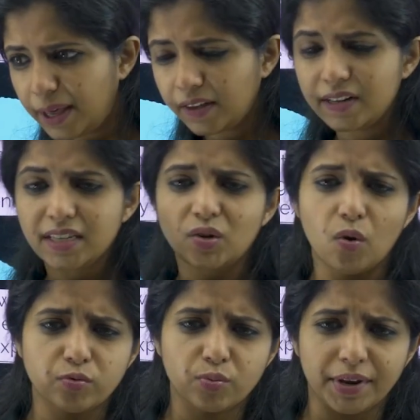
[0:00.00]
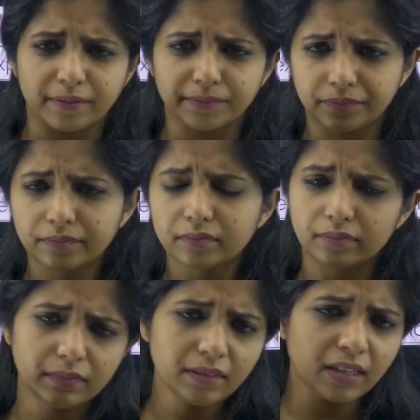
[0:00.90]
parents and offspring.
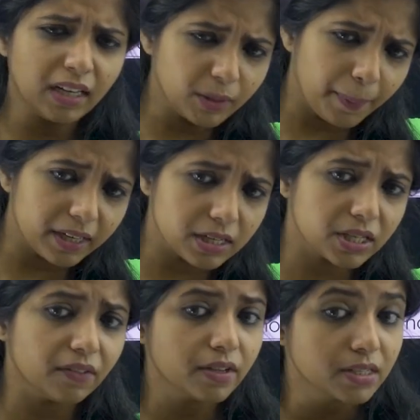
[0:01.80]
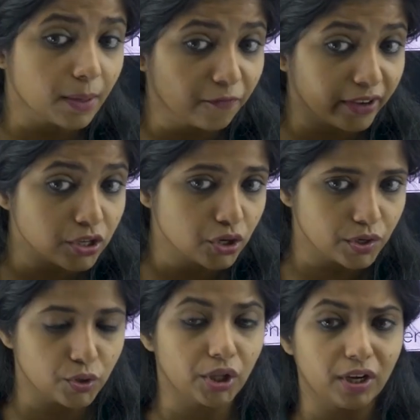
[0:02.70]
Are the parents giving some
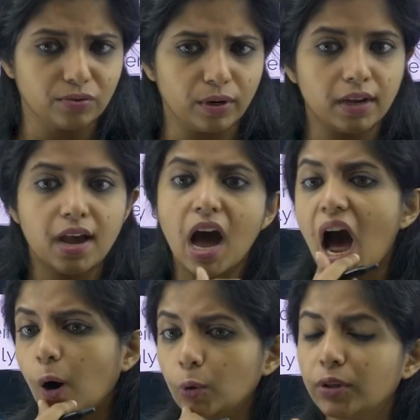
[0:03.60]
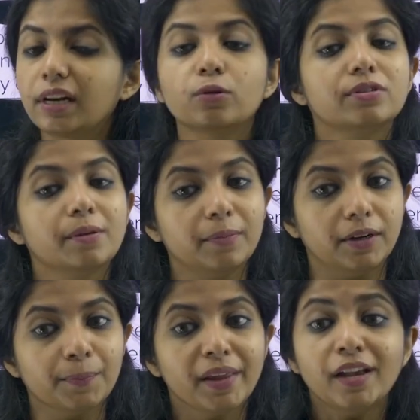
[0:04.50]
features to the offspring? How do they look
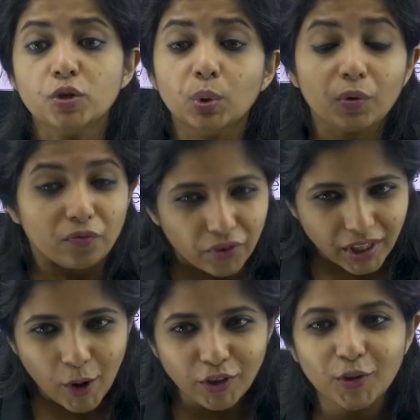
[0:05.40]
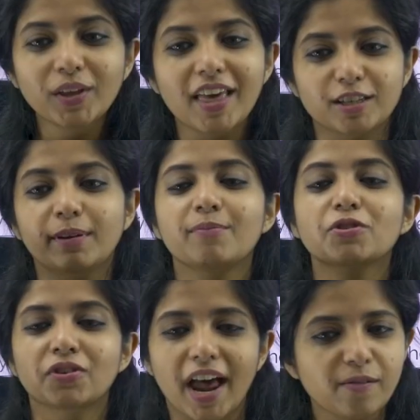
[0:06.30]
similar? So without doing the
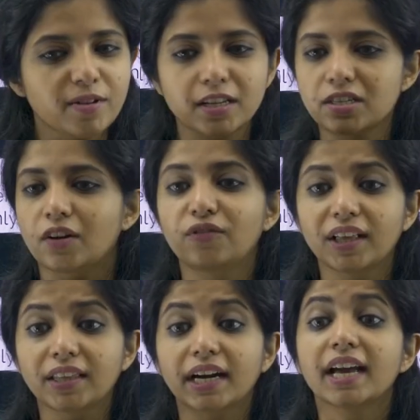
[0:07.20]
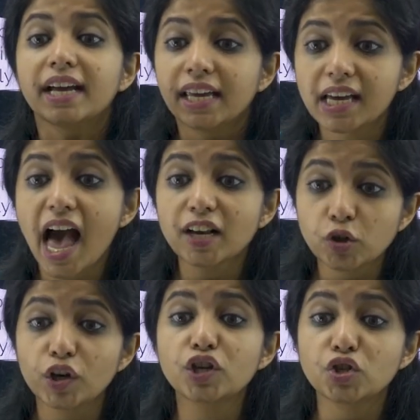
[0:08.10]
experiments on animals and stuff like that, he
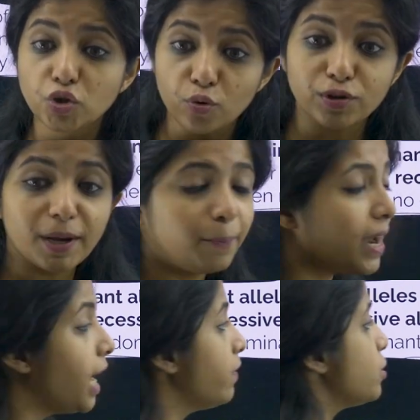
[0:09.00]
actually chose a plant